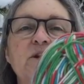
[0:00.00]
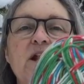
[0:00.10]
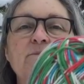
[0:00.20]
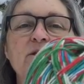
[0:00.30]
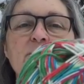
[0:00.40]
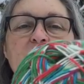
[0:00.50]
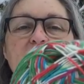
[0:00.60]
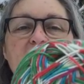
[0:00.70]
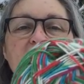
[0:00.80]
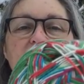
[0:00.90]
what I'm going to
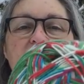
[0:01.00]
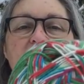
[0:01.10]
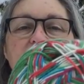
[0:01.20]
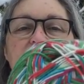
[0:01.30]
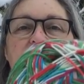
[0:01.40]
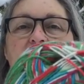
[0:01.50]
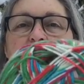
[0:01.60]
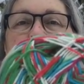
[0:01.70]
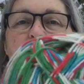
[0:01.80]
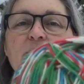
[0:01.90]
make out of that?
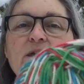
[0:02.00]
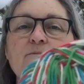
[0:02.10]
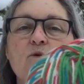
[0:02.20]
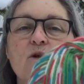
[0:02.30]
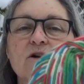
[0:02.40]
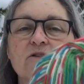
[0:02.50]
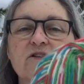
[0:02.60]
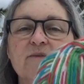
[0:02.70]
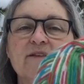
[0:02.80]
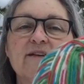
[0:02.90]
That will be more
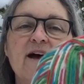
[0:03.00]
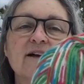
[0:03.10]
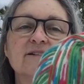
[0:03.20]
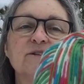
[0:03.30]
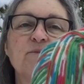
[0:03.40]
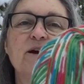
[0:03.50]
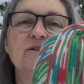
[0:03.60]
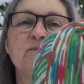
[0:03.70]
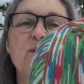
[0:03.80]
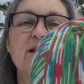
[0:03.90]
Christmas socks. Surprise,
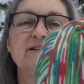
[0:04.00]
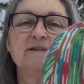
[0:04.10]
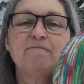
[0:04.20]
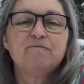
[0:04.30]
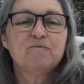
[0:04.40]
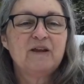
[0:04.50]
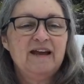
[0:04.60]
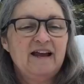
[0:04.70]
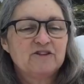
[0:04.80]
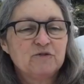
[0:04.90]
surprise.
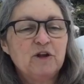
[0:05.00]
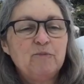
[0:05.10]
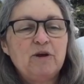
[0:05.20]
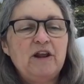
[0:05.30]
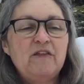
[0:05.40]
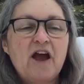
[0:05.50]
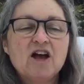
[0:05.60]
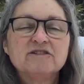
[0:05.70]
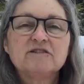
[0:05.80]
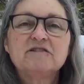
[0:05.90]
It's really pretty. They
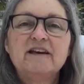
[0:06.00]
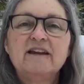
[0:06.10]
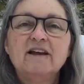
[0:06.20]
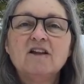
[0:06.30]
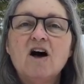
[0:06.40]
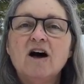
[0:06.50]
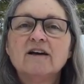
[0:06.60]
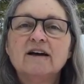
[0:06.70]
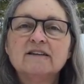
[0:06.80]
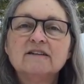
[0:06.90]
also sent
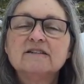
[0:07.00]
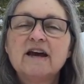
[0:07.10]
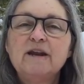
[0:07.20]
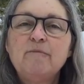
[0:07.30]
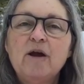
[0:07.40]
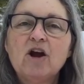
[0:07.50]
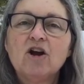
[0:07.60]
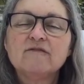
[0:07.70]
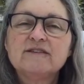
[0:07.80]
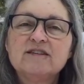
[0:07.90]
along a little tiny pair
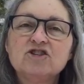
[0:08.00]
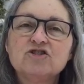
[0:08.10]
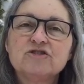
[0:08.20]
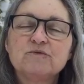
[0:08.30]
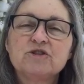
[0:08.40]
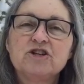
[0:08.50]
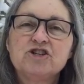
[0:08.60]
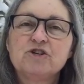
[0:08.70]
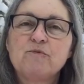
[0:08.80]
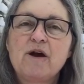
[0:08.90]
of scissors, which I
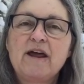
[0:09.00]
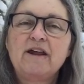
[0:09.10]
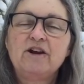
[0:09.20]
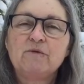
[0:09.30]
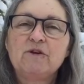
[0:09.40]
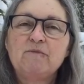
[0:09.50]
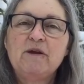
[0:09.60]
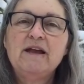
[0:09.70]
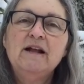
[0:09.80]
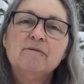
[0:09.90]
should have brought out here with
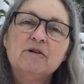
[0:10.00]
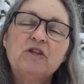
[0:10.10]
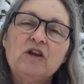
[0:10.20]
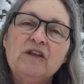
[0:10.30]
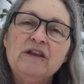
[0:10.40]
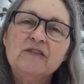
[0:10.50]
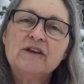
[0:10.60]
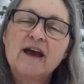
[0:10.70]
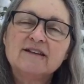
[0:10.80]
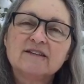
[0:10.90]
me. But they're the
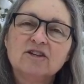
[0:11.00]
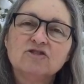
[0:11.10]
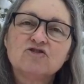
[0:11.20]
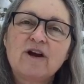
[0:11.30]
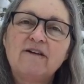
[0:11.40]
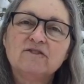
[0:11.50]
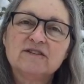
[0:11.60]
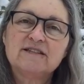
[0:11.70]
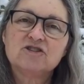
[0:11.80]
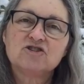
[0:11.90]
nice little travel
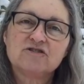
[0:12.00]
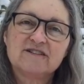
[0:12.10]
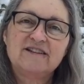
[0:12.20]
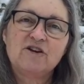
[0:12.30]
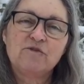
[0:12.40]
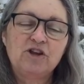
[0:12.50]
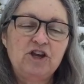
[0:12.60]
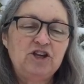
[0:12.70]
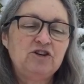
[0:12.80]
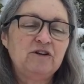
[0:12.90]
scissors. And they're really
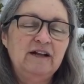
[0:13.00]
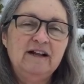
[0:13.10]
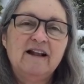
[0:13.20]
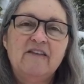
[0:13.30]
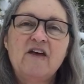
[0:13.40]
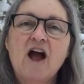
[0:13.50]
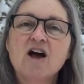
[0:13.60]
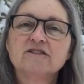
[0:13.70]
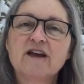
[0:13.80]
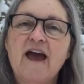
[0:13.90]
cute. And they
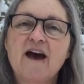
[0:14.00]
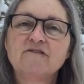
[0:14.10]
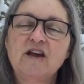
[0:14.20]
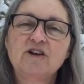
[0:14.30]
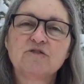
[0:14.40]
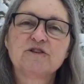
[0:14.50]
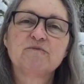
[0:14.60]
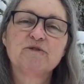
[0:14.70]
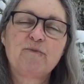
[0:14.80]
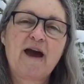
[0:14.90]
also have a
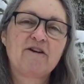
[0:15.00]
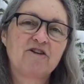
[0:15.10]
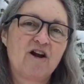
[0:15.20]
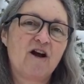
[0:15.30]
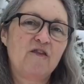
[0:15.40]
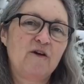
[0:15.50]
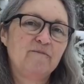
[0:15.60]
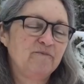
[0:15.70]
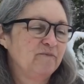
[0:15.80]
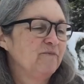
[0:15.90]
Christmas pattern on
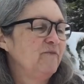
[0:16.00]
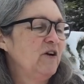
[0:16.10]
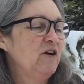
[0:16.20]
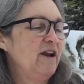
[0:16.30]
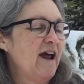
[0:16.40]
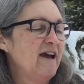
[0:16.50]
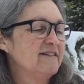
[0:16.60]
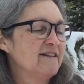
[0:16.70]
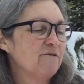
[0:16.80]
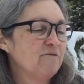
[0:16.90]
them. Very
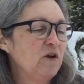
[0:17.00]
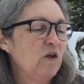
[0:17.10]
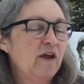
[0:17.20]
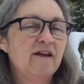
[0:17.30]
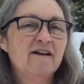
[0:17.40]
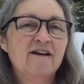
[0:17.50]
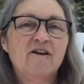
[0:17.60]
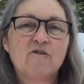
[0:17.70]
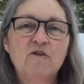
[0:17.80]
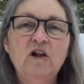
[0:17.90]
nice. I really,
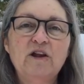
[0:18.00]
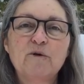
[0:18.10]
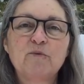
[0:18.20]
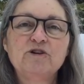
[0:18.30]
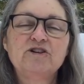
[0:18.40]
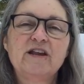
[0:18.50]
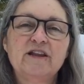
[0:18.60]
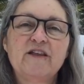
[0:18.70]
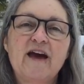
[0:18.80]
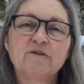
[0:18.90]
really
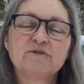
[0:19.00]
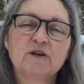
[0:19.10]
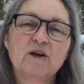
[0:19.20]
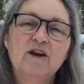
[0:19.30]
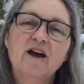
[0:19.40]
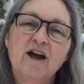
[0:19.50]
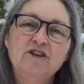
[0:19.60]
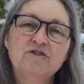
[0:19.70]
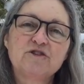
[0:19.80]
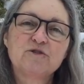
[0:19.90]
appreciated that. It was a huge